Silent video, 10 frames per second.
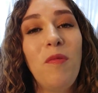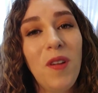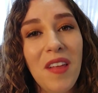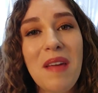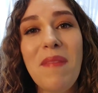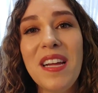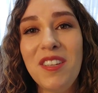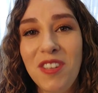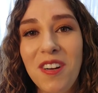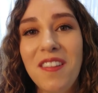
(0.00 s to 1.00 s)
Really make
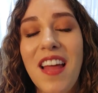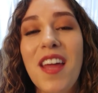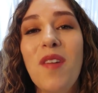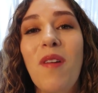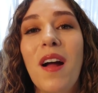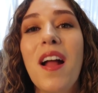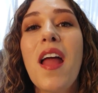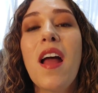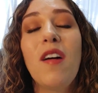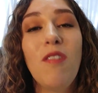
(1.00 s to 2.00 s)
sure that you are
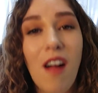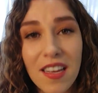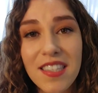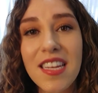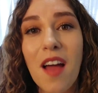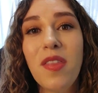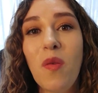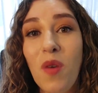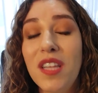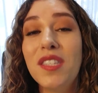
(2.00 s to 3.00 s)
crossing out the
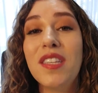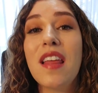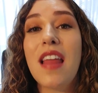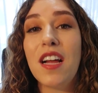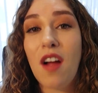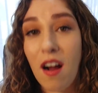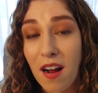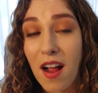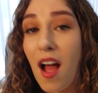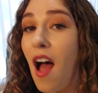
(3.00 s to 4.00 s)
ones that
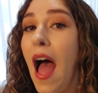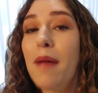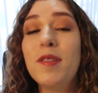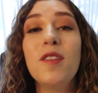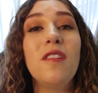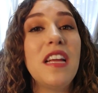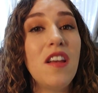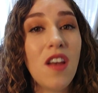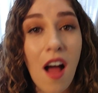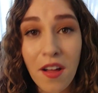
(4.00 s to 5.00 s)
are absolutely
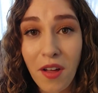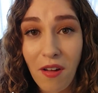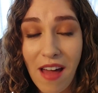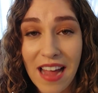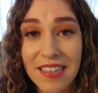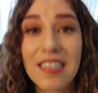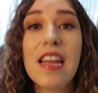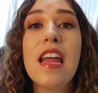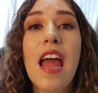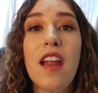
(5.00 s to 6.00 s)
not correct,
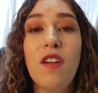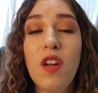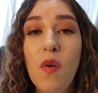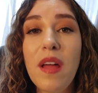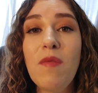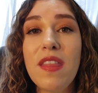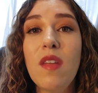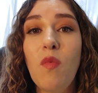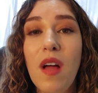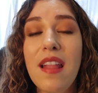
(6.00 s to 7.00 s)
and you're going with the
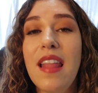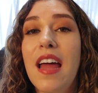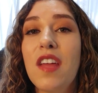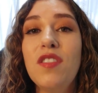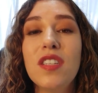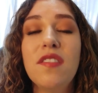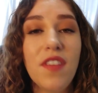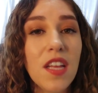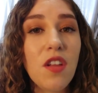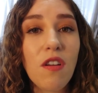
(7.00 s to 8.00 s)
one that you just
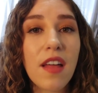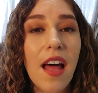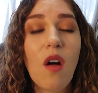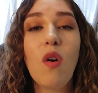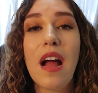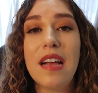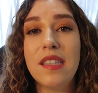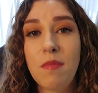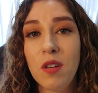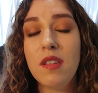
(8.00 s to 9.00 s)
feel in your gut or has the
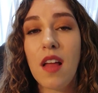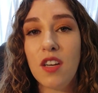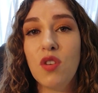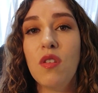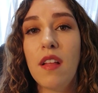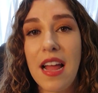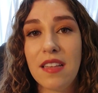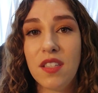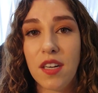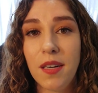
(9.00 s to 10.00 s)
most logical
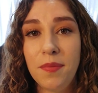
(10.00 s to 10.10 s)
answer.